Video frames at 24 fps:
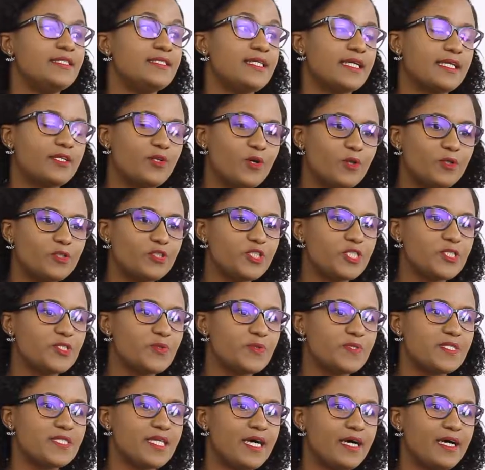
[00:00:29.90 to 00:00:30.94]
Technology
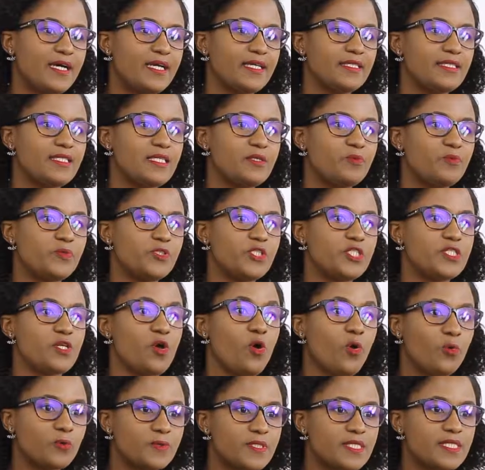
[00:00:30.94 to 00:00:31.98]
Society, which is
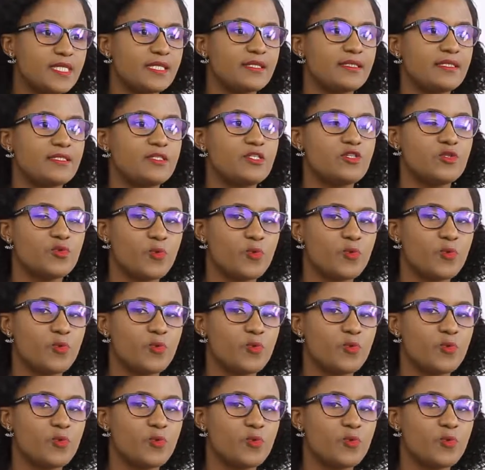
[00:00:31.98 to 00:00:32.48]
hosting this